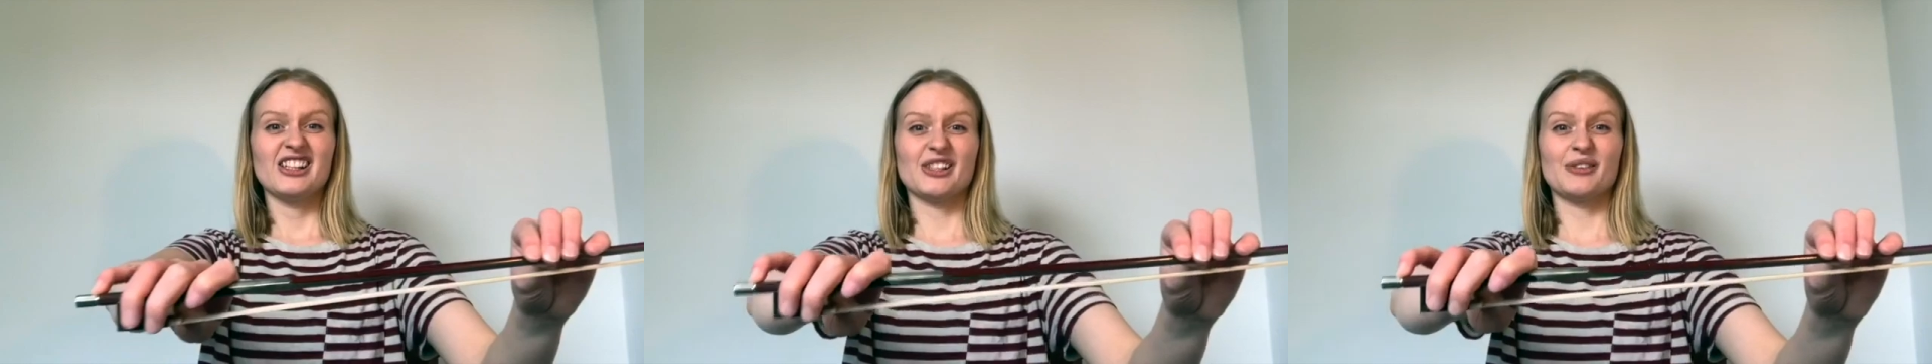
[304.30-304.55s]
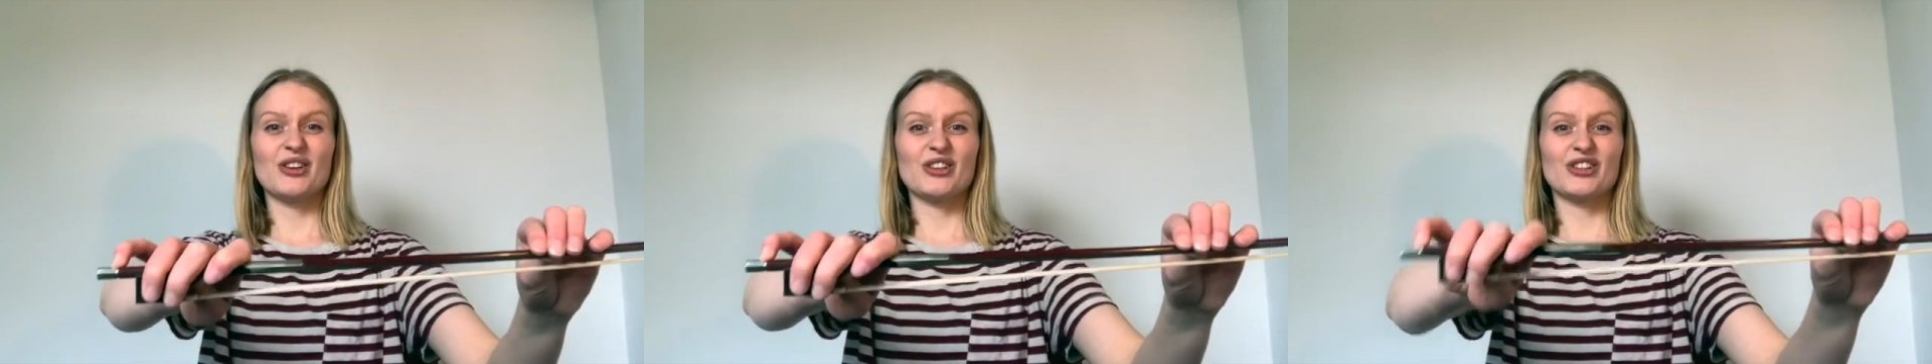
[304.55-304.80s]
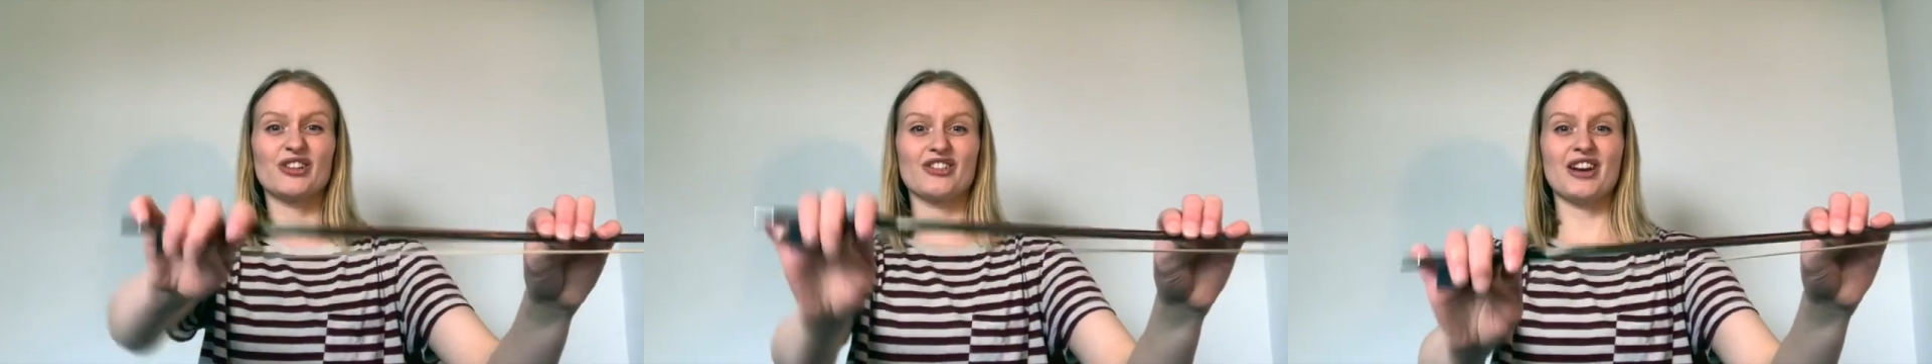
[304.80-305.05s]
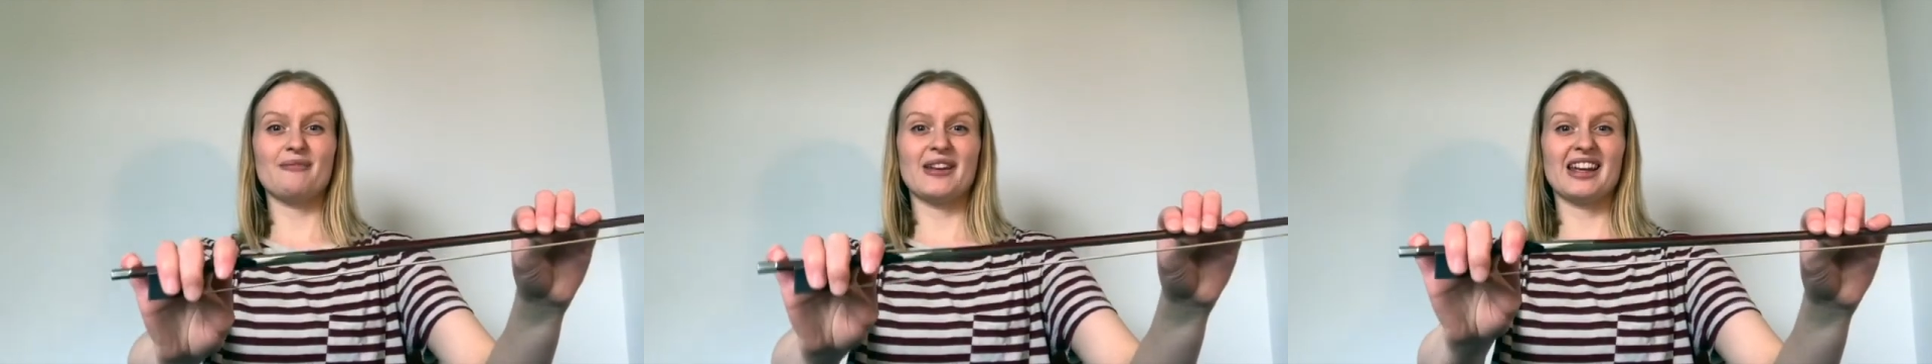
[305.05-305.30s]
so we're not
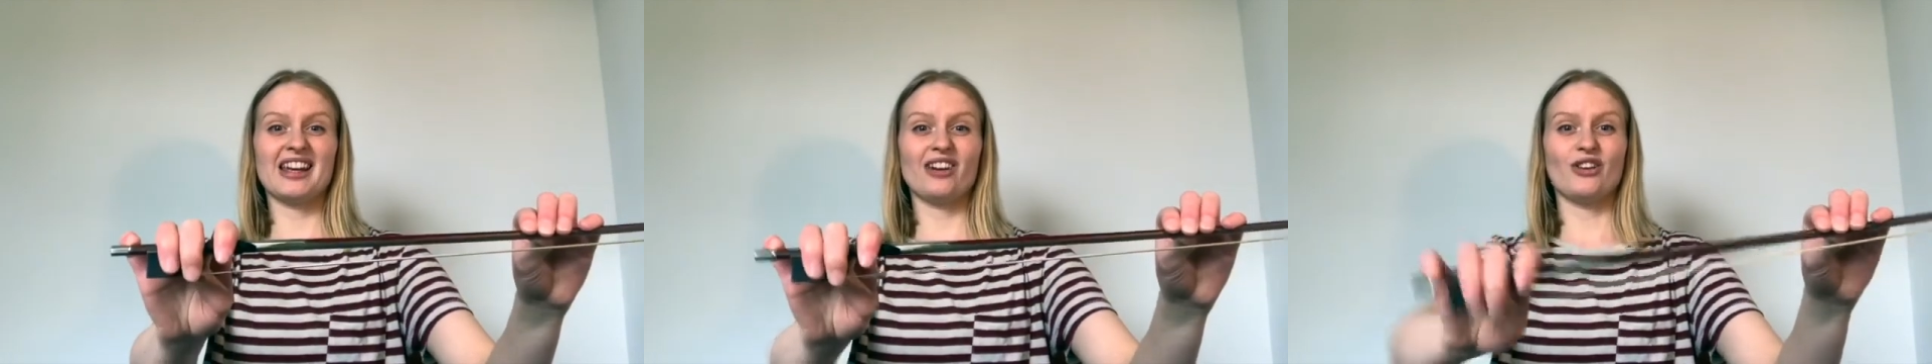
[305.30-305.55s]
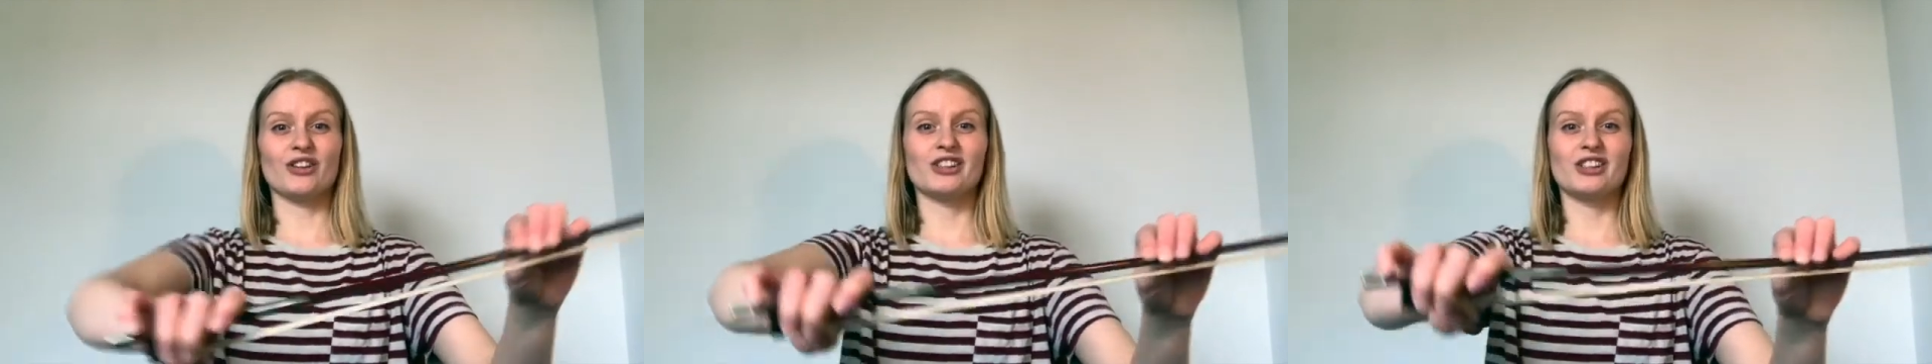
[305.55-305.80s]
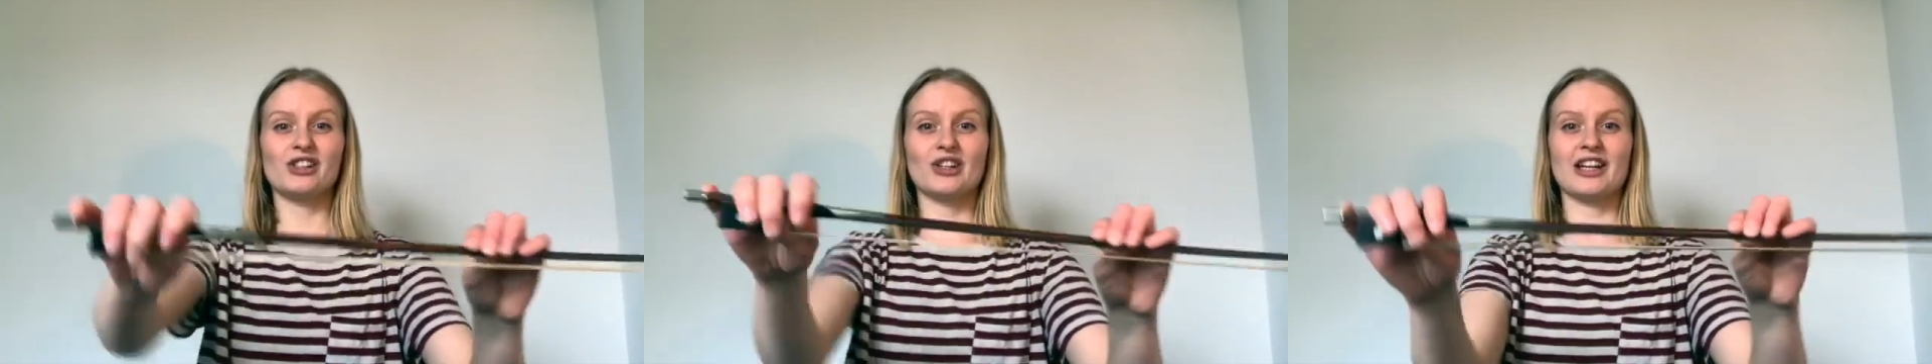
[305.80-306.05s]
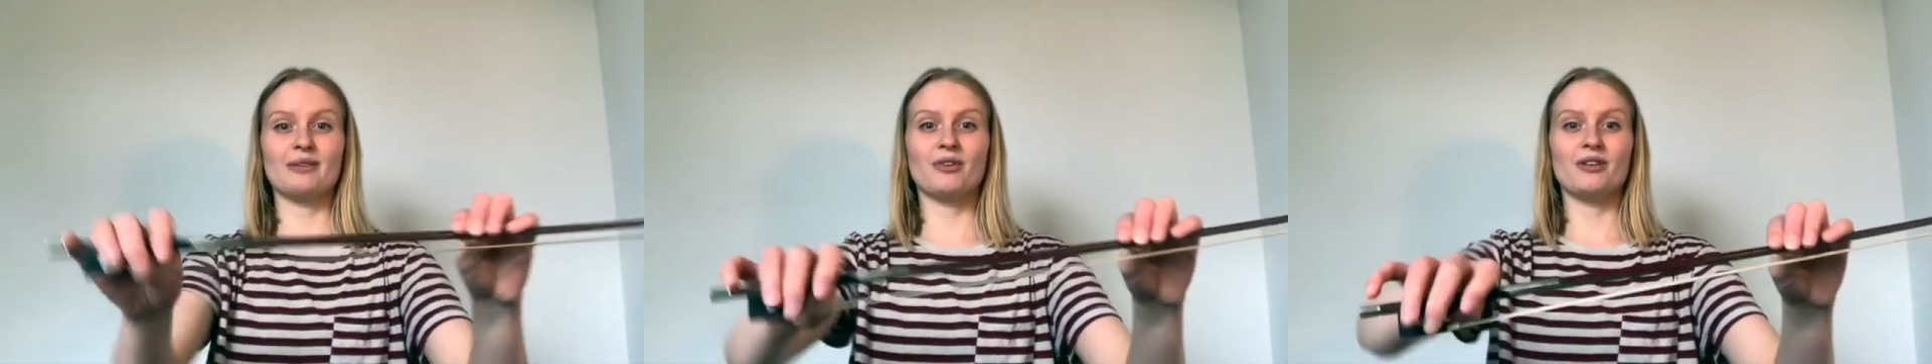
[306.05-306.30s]
gripping it or
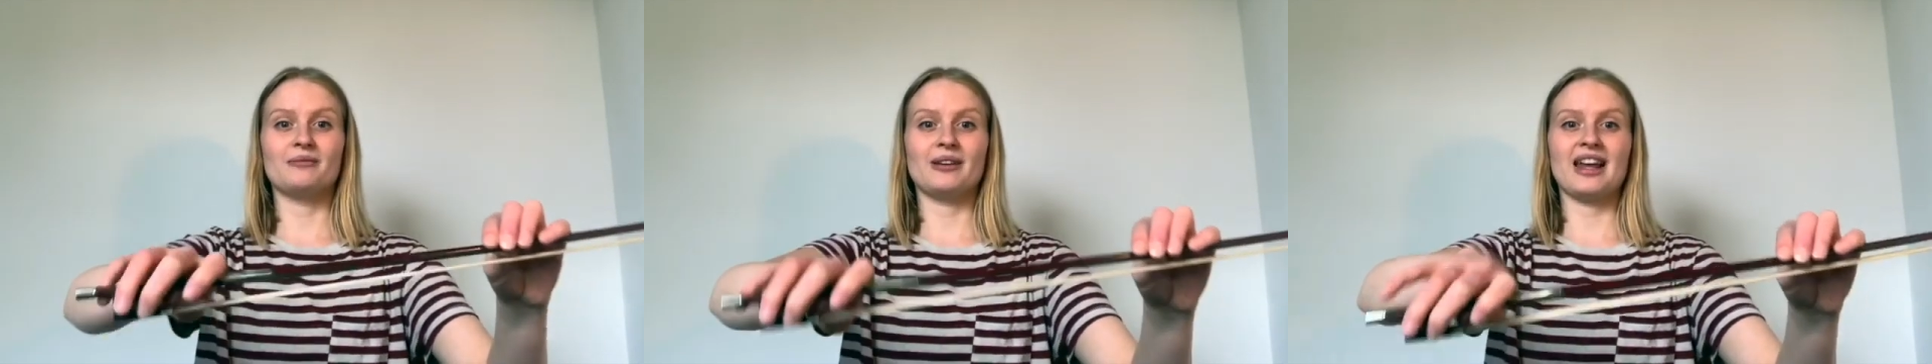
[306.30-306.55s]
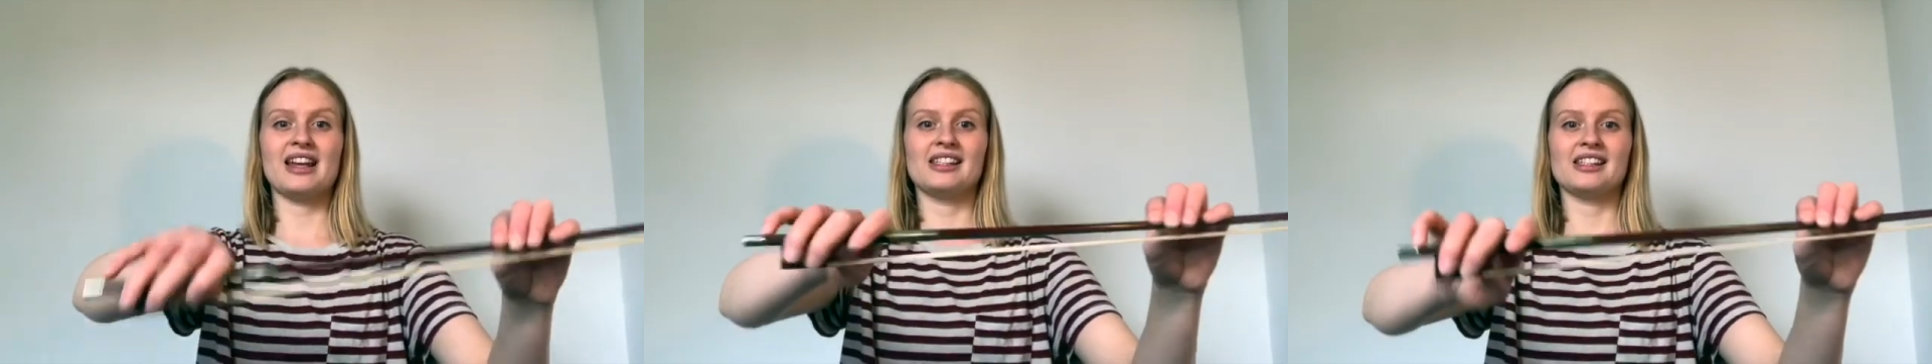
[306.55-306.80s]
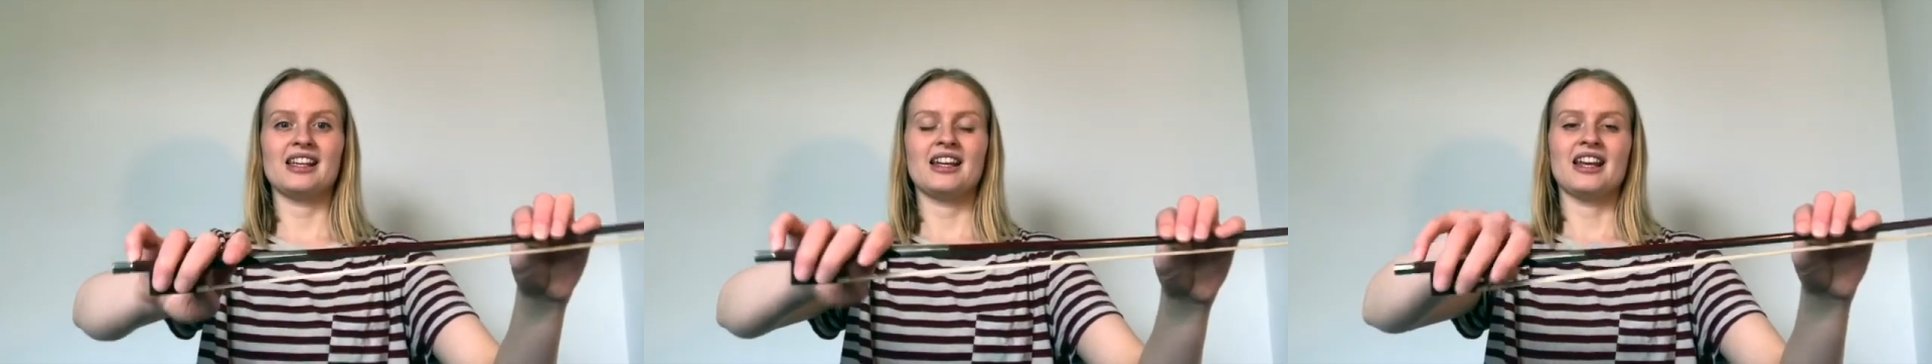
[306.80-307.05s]
stuck in one place.